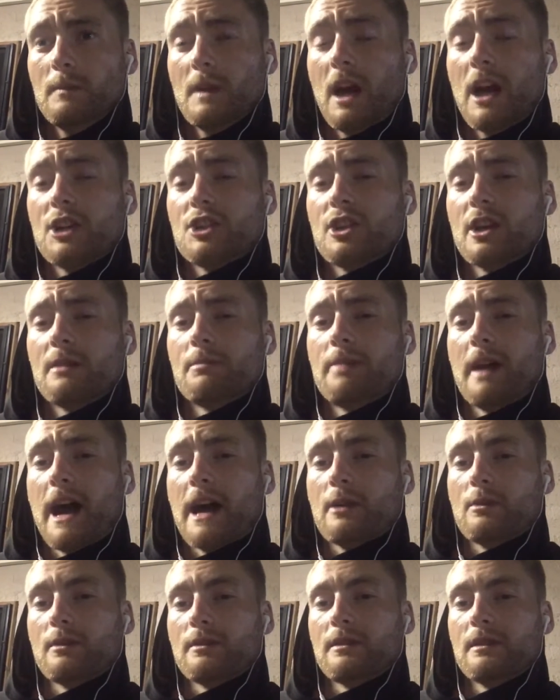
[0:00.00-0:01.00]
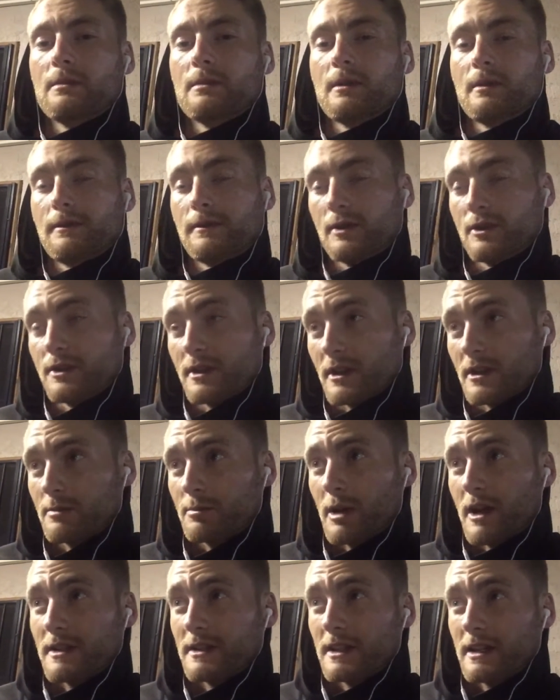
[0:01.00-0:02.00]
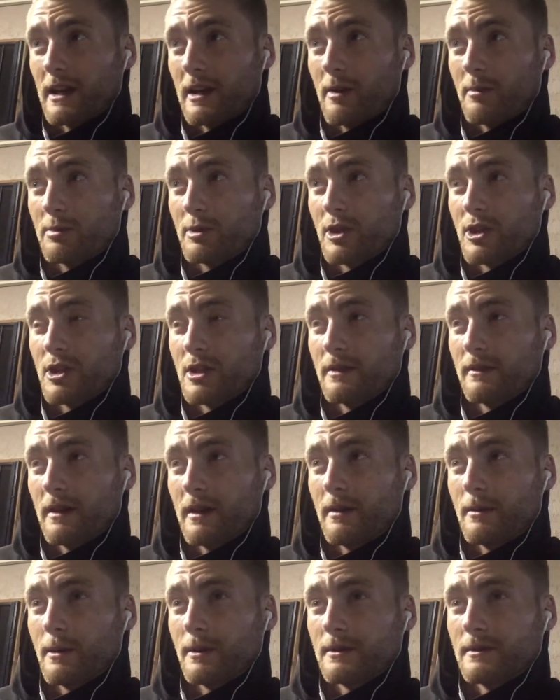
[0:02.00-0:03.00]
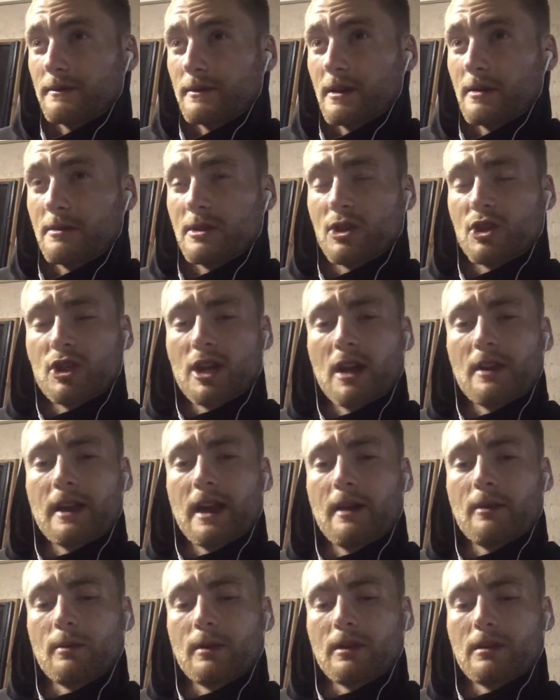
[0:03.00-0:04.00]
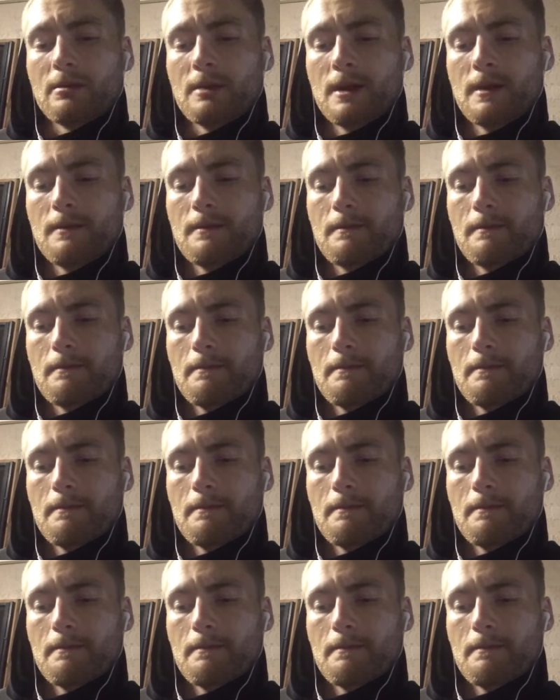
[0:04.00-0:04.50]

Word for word: I shared back with him at first expressing how appreciative I was for him to share that with me